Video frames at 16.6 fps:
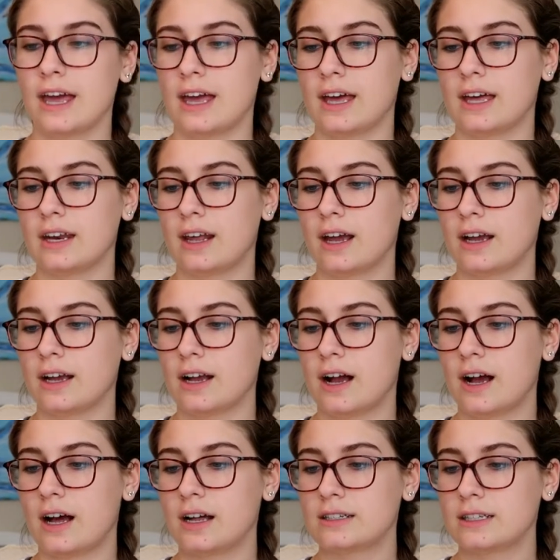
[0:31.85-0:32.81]
and I
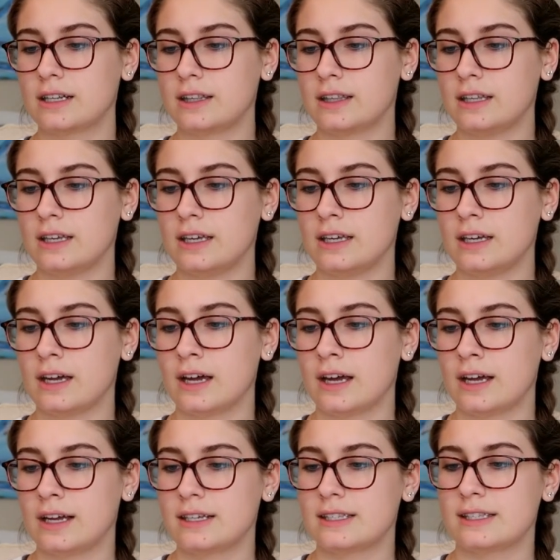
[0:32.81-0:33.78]
got the
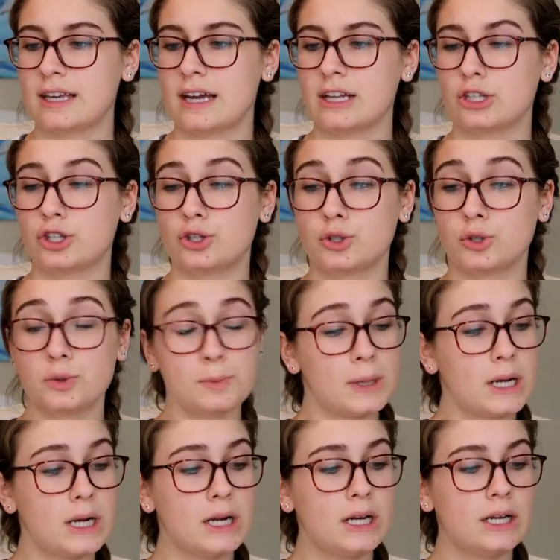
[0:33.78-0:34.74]

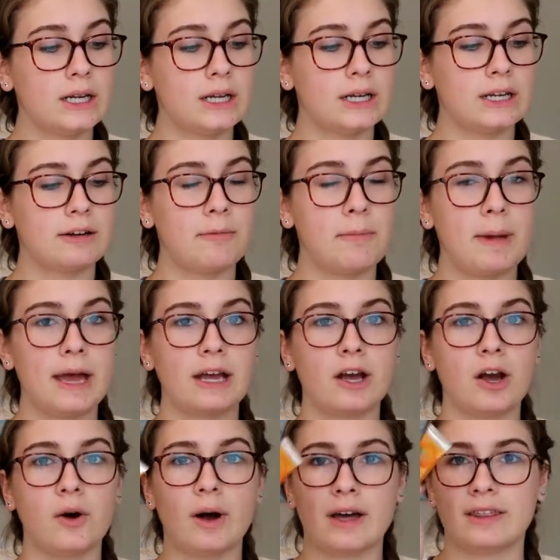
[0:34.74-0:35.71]
Satsuma and Mango.